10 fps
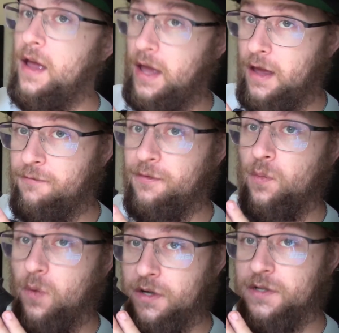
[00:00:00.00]
if the
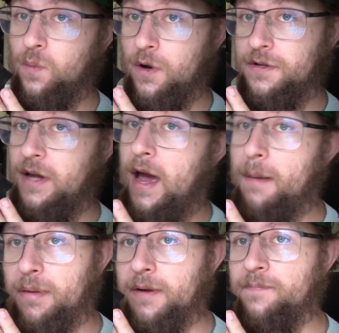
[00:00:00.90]
worst were to
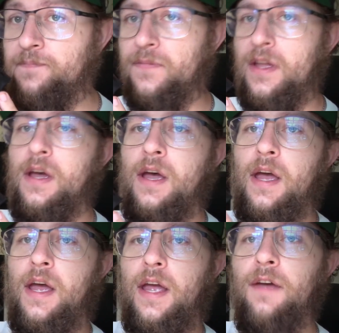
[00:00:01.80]
happen,
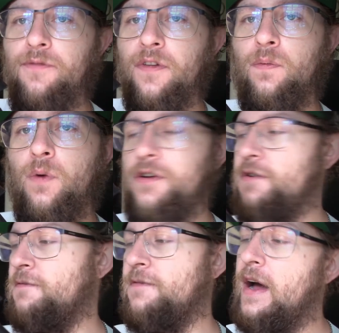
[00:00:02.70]
if this were to
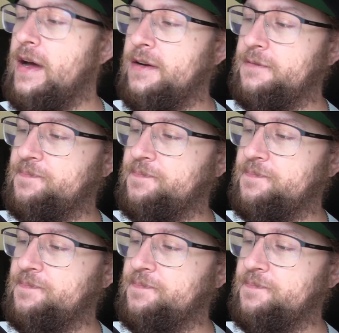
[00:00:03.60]
fire,